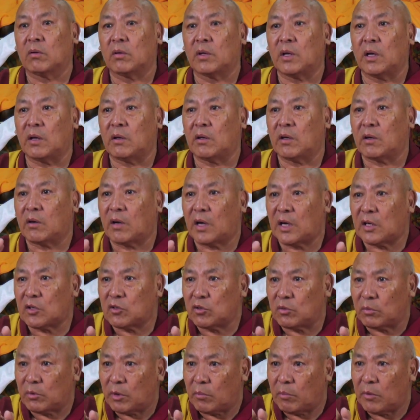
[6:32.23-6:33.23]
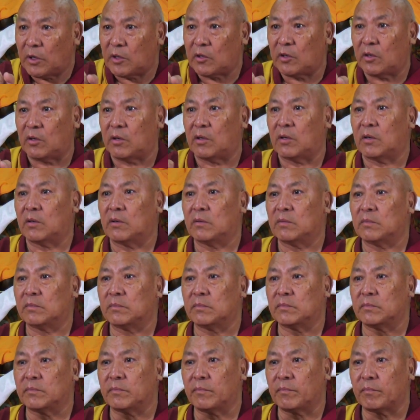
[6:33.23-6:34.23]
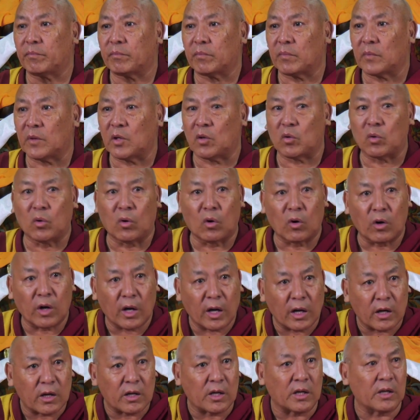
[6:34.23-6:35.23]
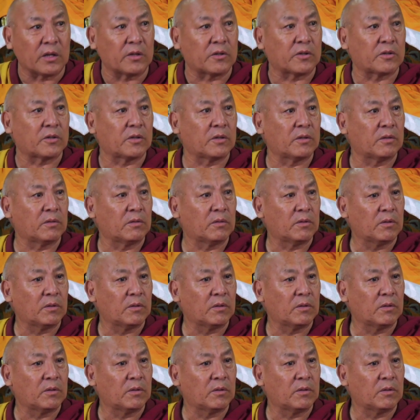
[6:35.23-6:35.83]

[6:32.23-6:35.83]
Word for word: get the crux of the matter, the core ideas,